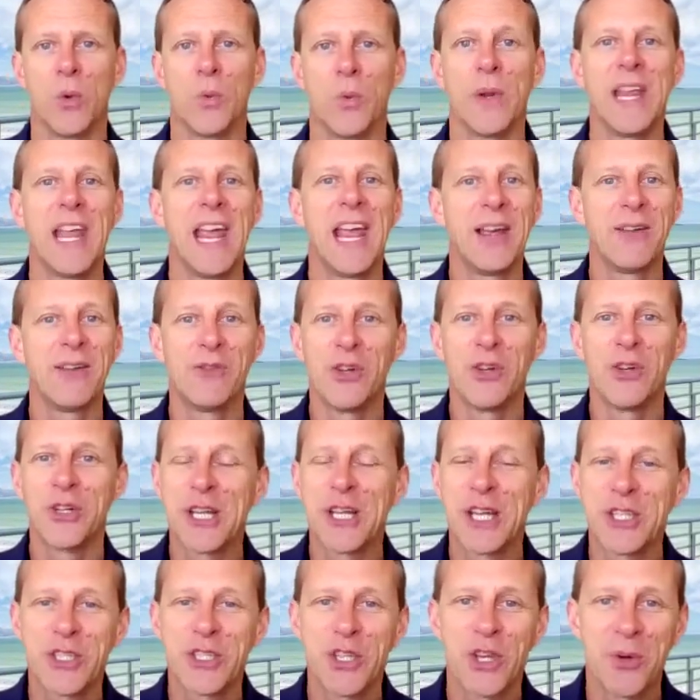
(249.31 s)
We have
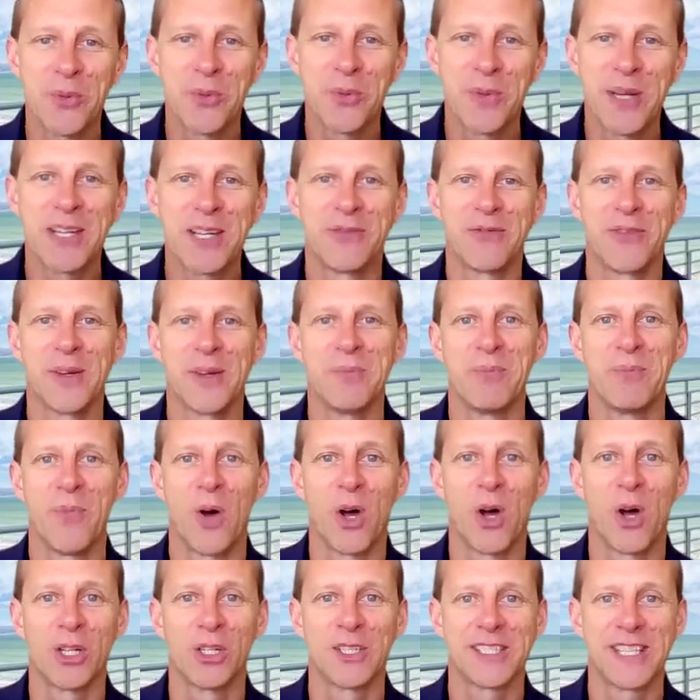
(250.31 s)
looked at so many different
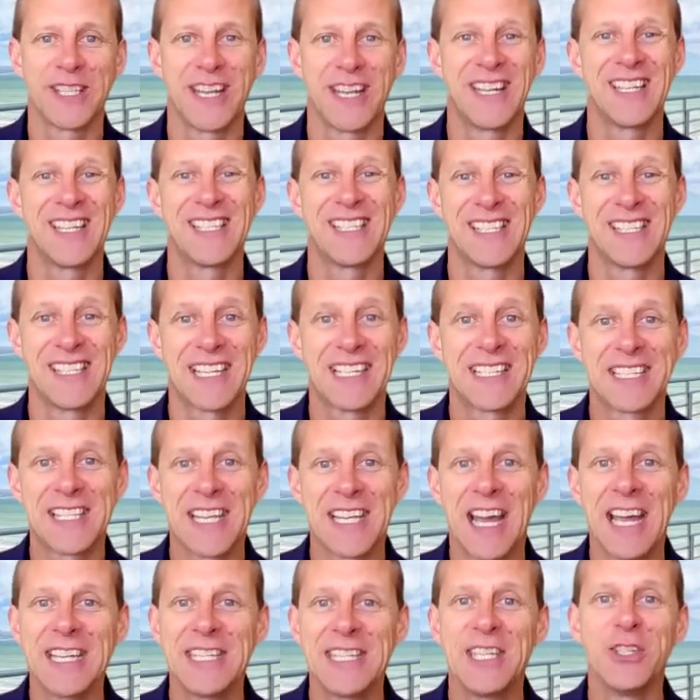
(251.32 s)
models that it is
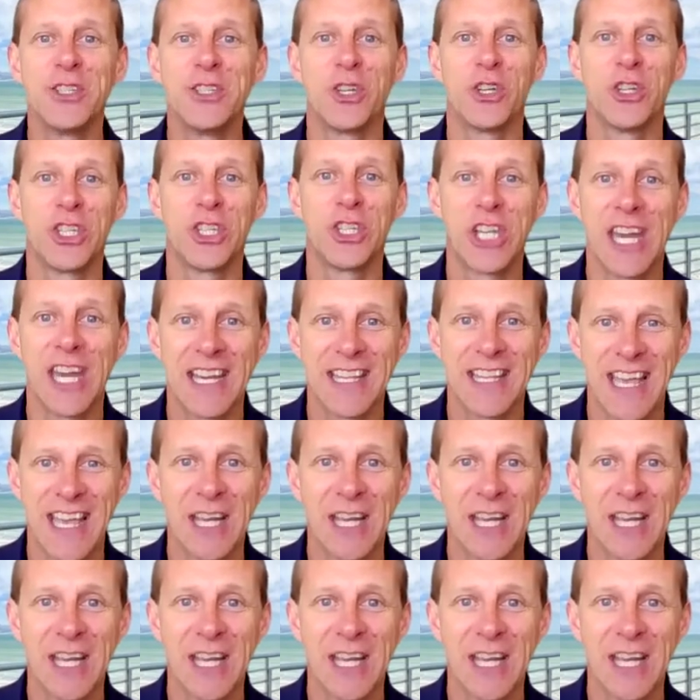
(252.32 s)
exciting to share